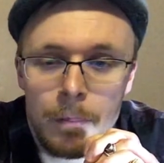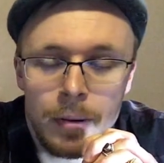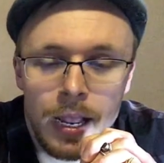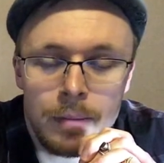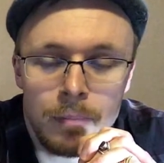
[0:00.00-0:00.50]

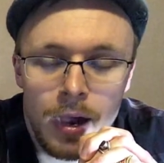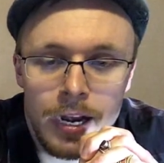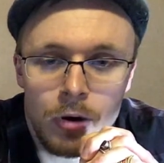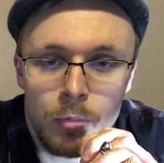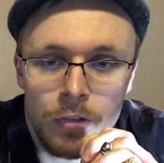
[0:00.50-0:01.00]
But I
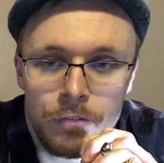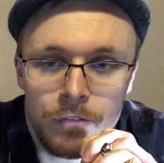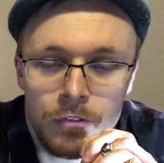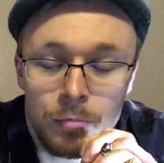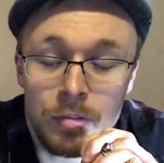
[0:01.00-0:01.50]
admire, with
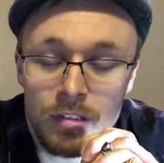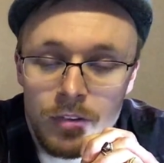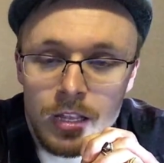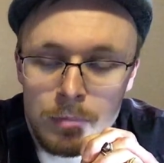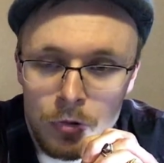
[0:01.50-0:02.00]

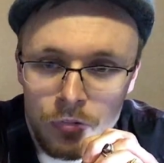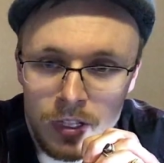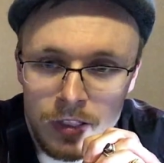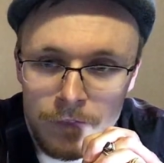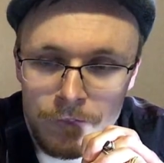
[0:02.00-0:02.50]
specifically
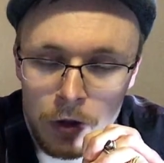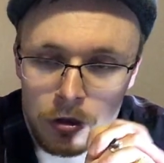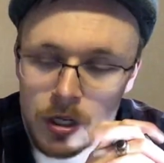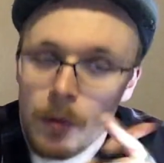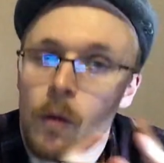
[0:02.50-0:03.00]
music, the
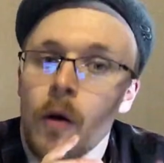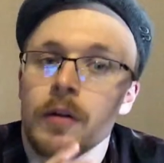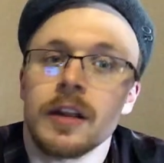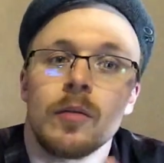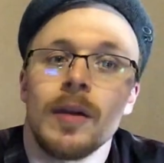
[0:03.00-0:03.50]
fellowship
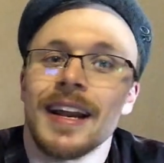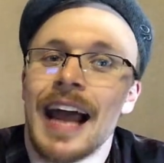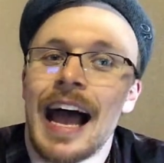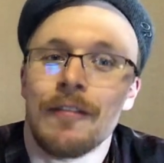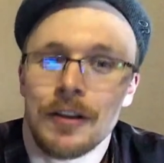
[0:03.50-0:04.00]
quality that we can
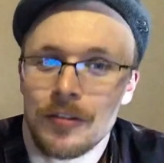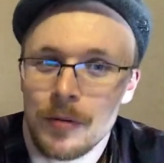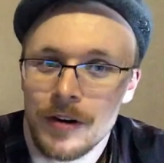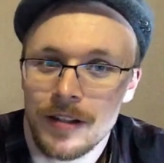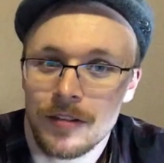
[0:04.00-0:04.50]
have in
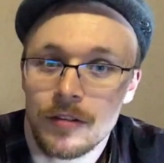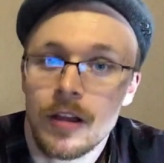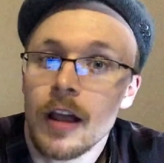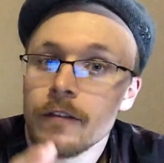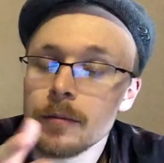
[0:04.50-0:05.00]
experiences
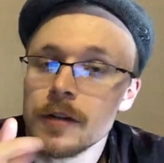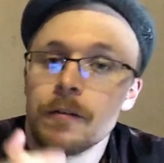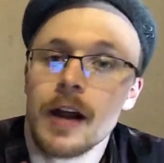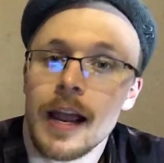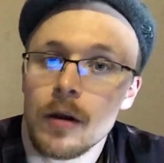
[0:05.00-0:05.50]
from
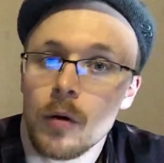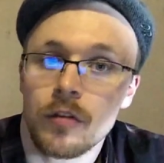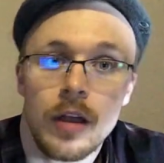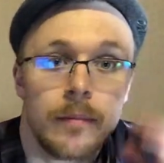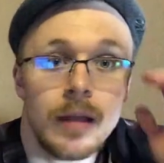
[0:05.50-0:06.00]
different
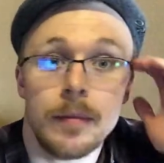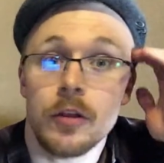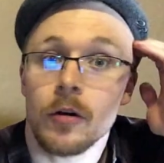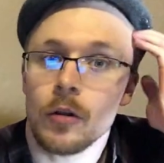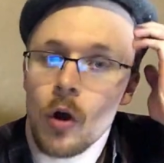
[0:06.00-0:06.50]
angles. Maybe
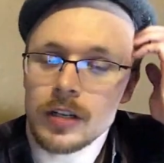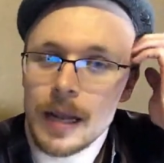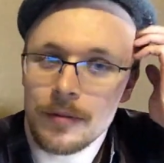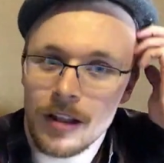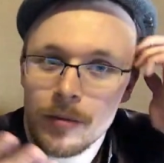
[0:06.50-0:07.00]
you're a
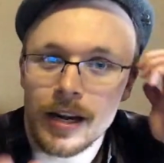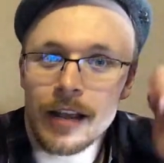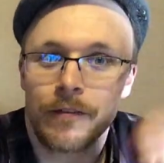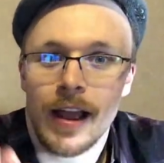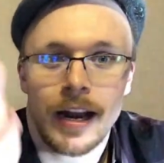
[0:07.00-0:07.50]
longtime
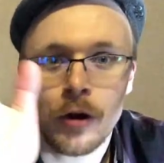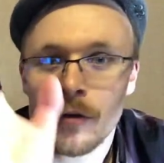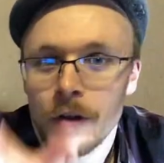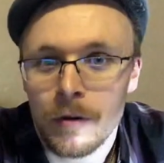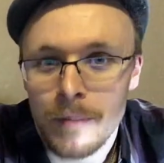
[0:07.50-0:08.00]
Sirenia fan. I
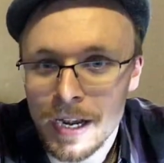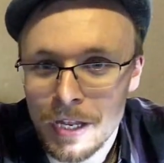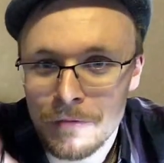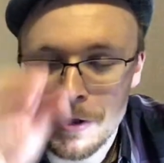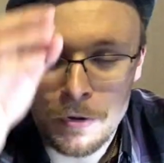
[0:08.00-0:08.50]
know there are
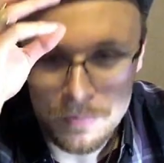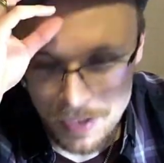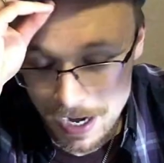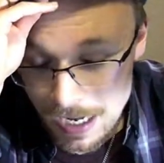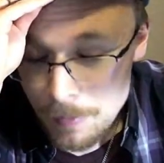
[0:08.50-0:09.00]
many of you.
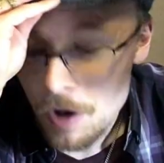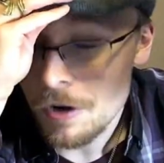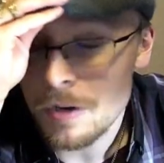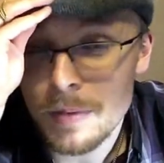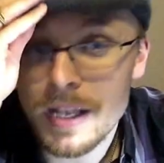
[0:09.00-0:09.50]
And I'm
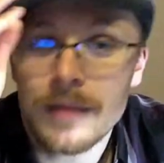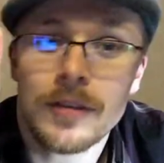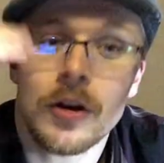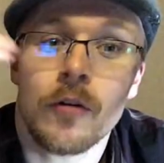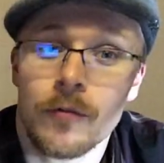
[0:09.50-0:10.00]
honored to be,
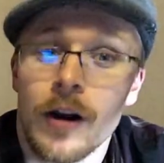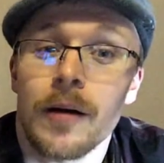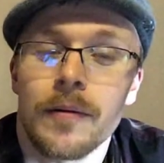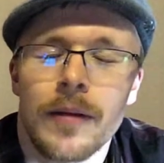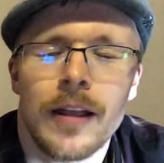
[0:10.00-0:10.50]
you know,
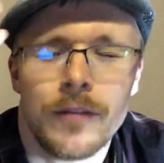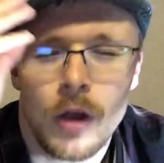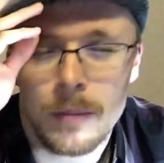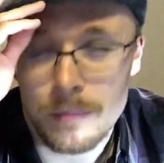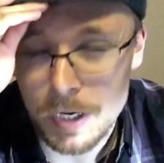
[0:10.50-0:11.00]
even
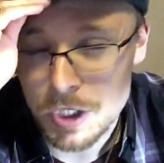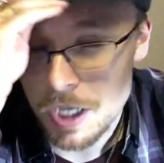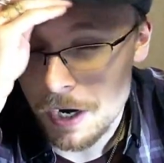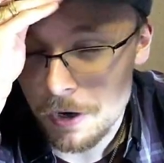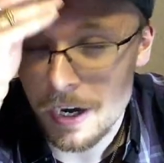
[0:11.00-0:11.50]
though I'm much
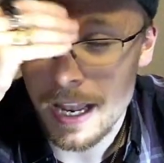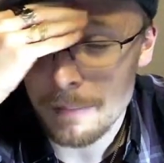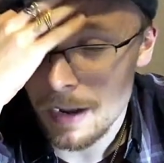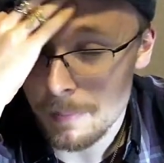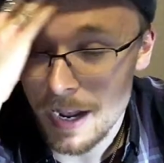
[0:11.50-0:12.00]
younger,
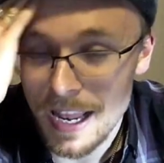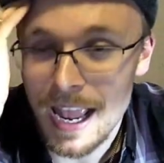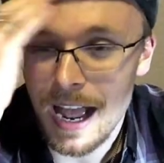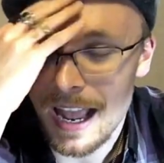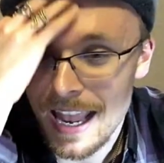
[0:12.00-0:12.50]
again, by my
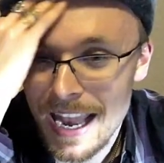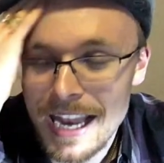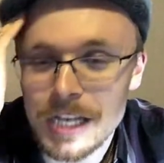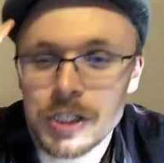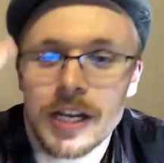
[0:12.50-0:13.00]

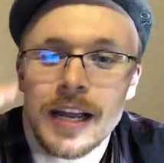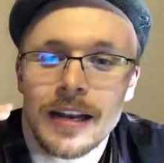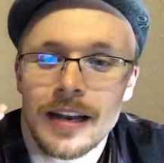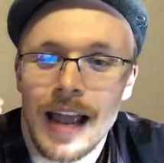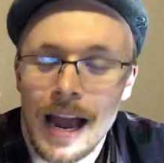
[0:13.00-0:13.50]
age
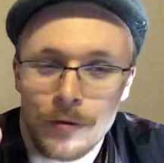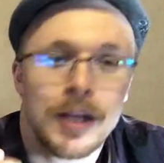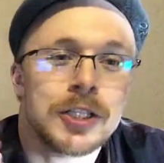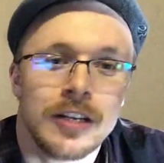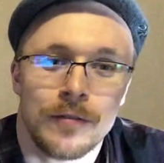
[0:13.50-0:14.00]
in
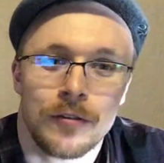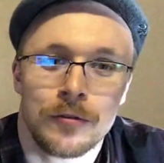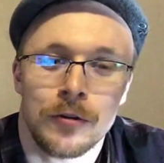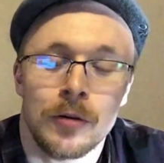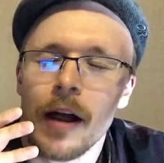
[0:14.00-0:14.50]
adoration of this
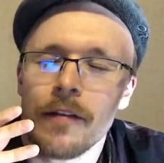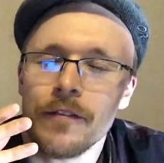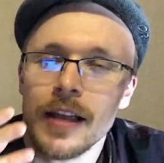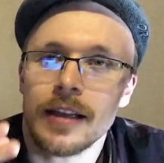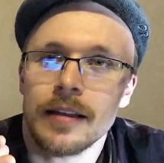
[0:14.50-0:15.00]
group, I
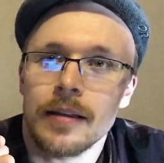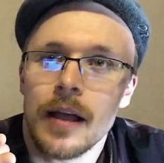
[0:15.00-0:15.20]
think